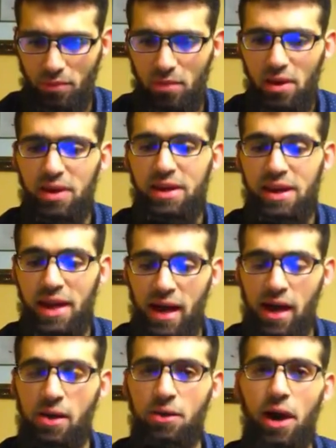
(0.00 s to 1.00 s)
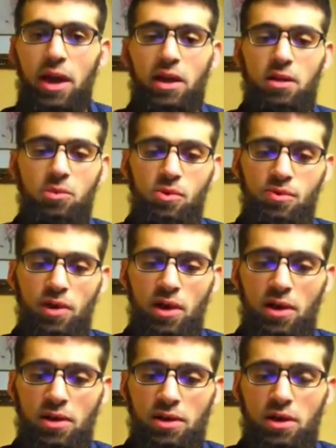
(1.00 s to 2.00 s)
Now I can move
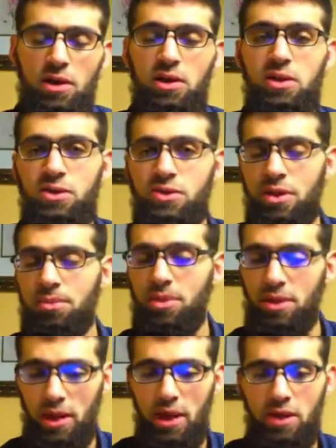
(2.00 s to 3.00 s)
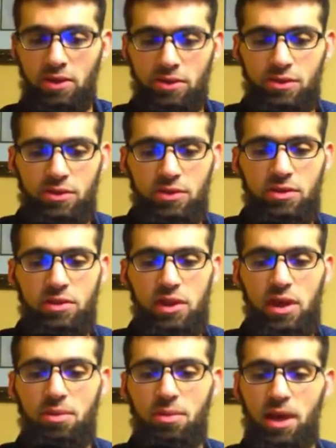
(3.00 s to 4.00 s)
on to something else
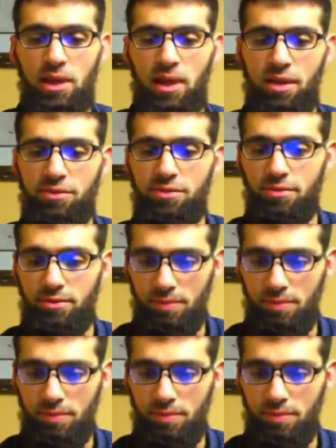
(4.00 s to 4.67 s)
in my life.